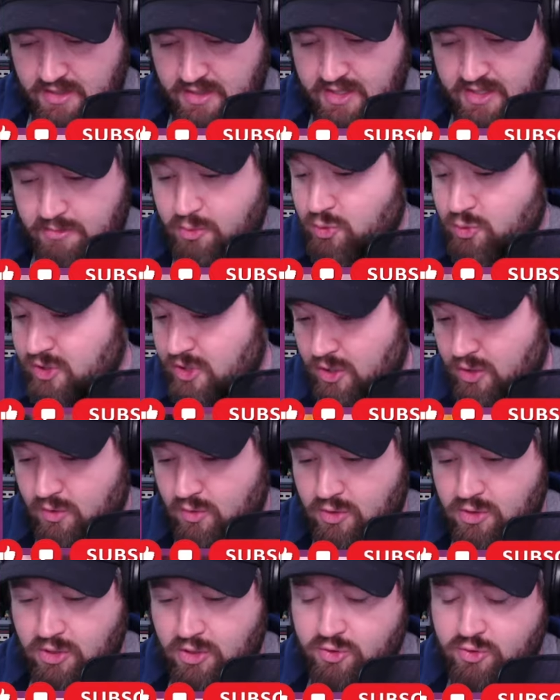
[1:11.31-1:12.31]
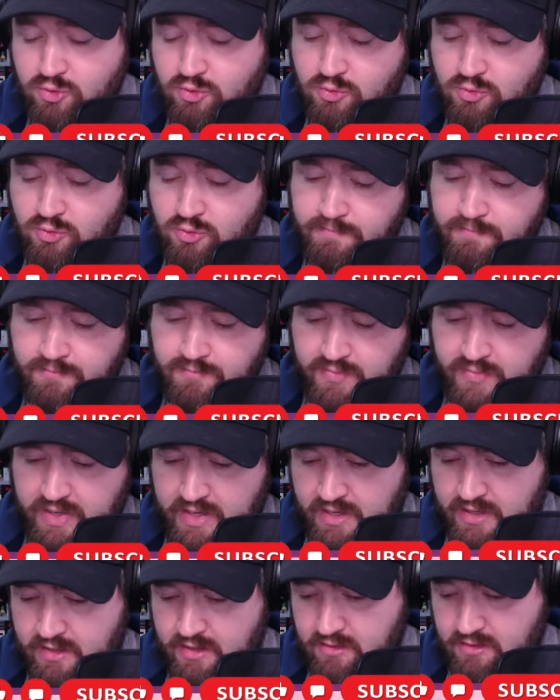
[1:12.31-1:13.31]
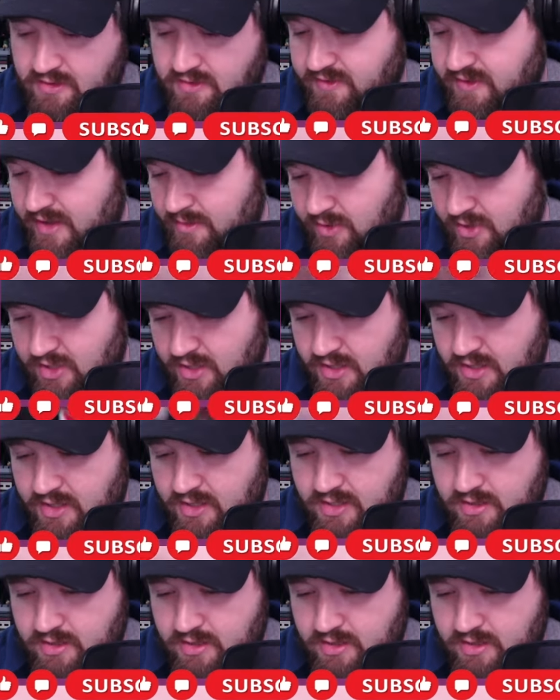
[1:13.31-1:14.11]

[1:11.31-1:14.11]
Kabuto, Gloom, Clefable,